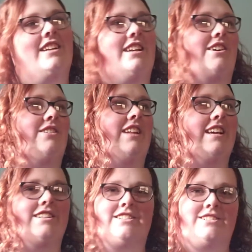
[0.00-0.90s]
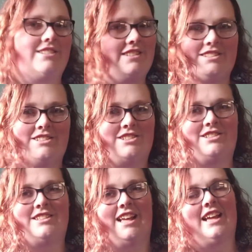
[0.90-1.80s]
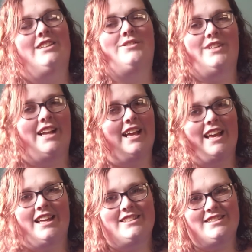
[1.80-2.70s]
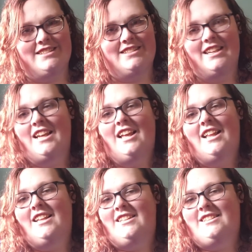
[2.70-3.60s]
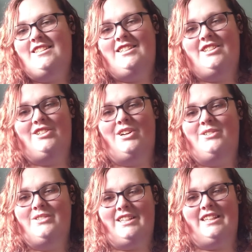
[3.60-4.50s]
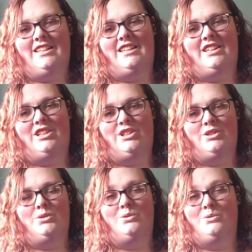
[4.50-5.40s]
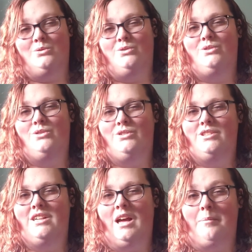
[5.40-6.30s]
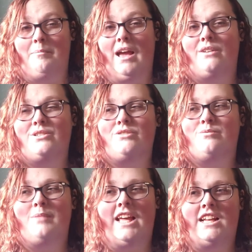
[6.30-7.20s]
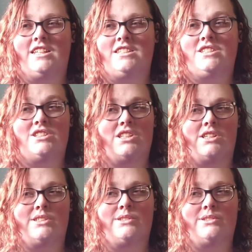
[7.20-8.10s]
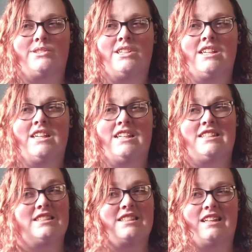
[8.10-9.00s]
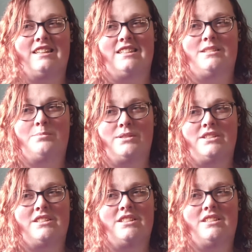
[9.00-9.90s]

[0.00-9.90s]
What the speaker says: I don't like her. It's just the end of it, I guess. You don't get a huge amount of Manon, so at least not in this book.